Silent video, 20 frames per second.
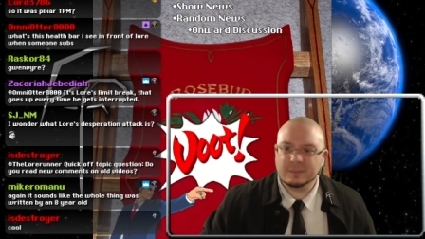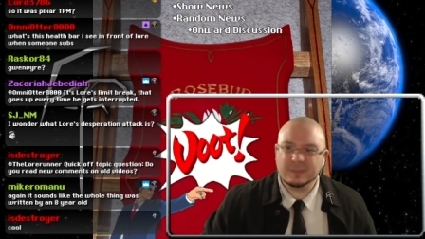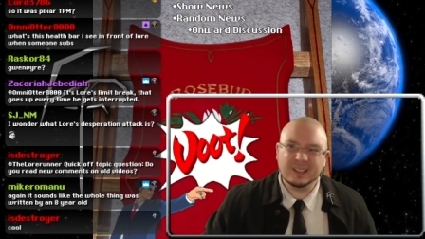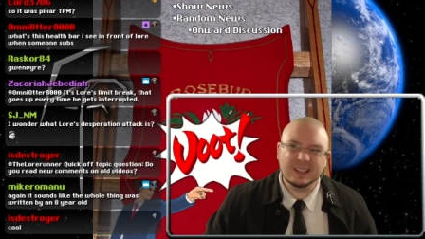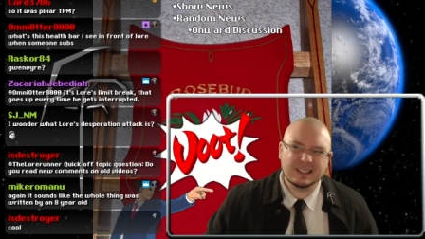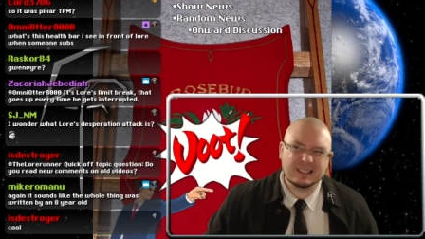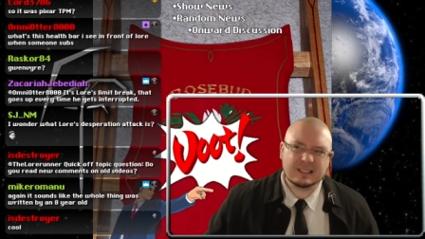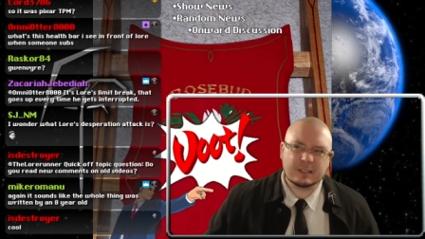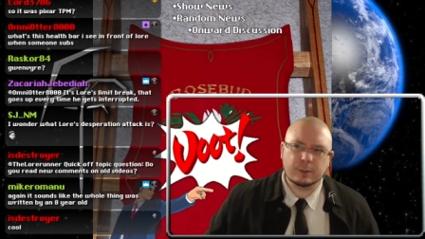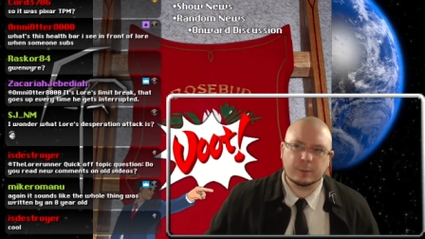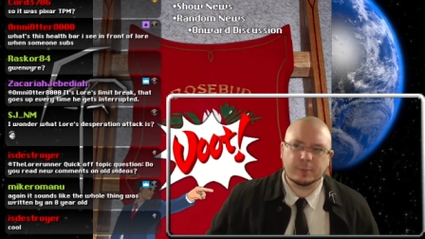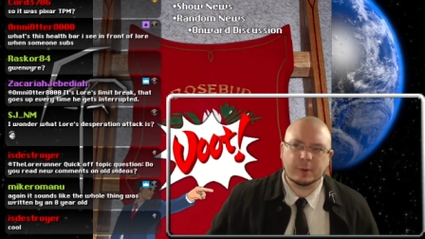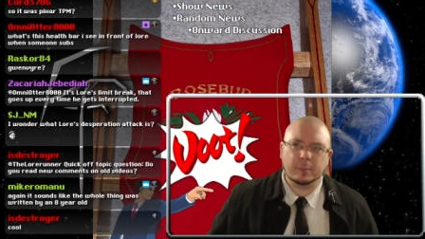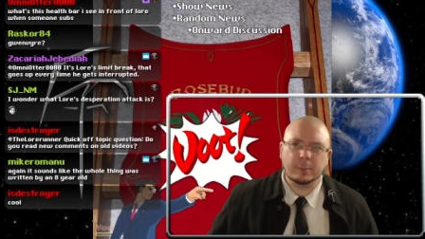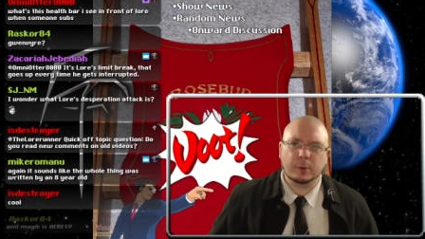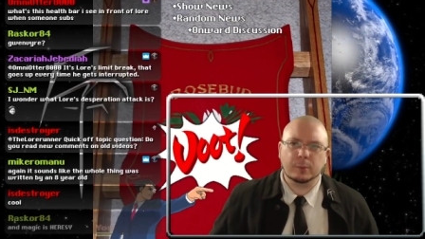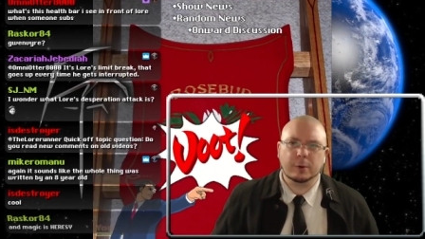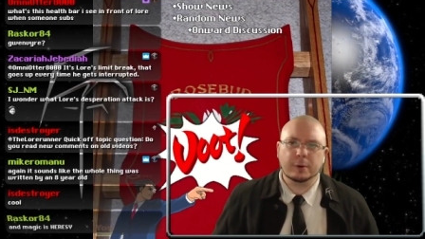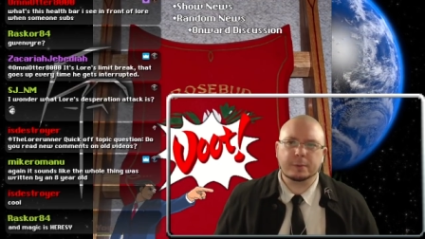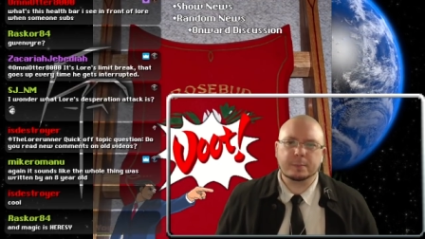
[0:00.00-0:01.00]
It's still
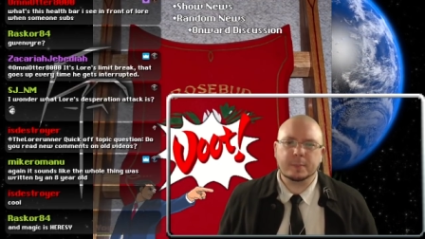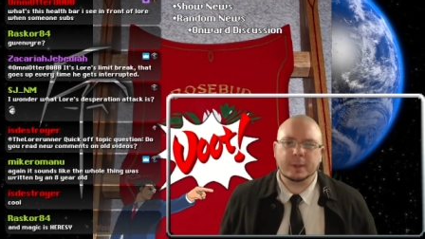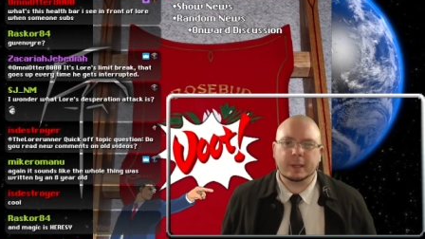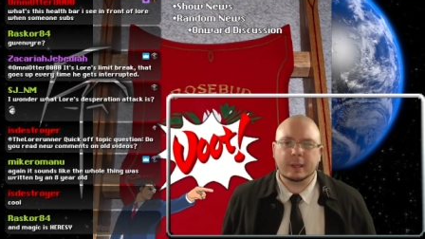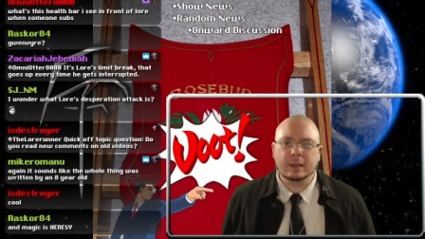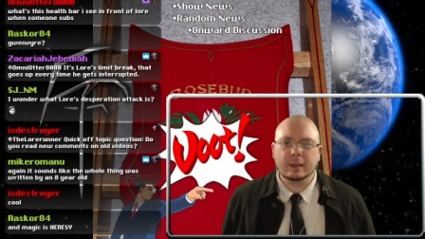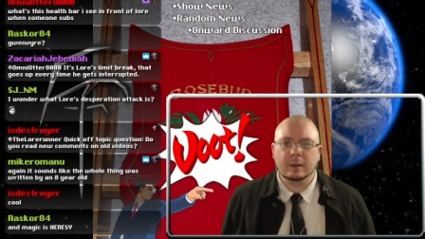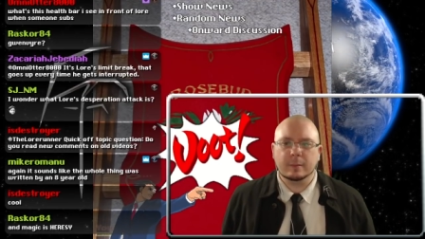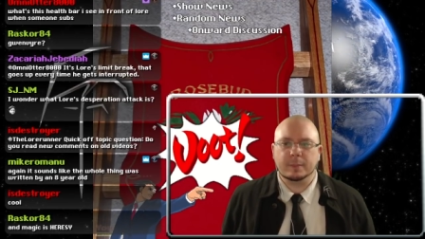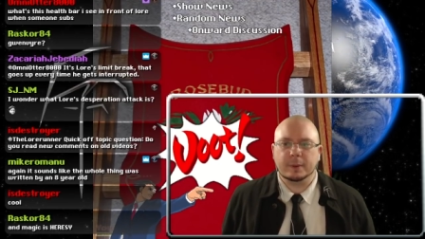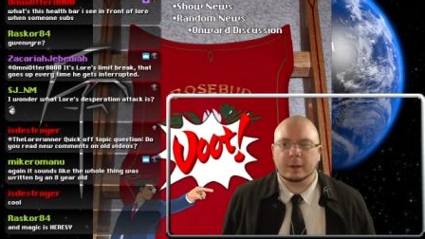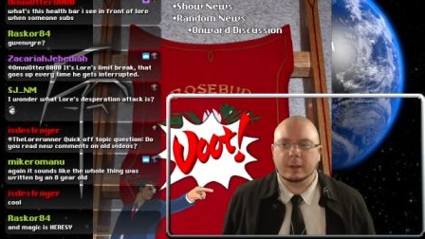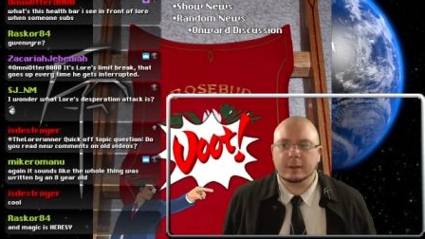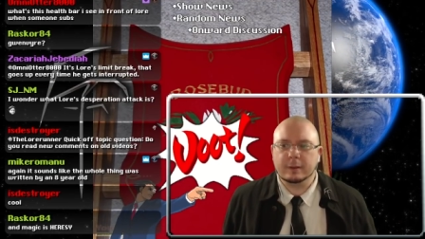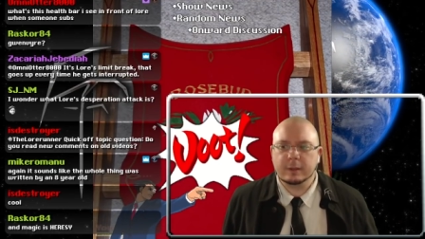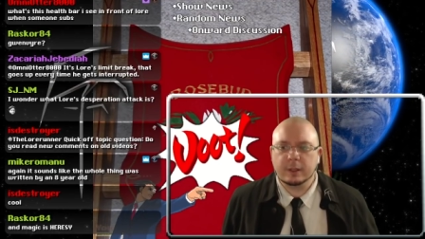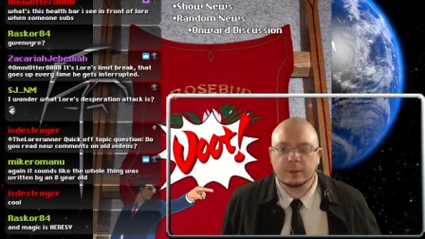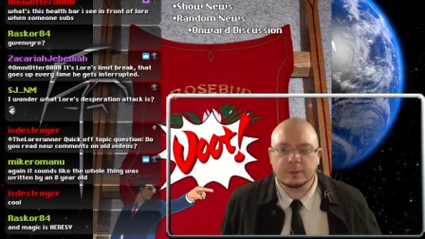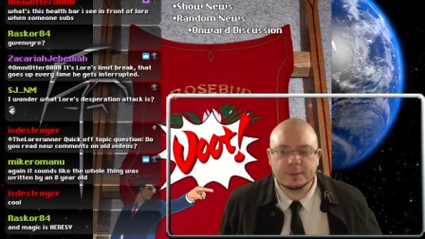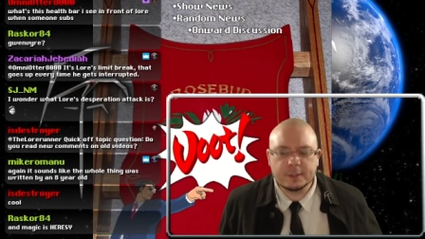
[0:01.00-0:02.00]
probably worth picking up on,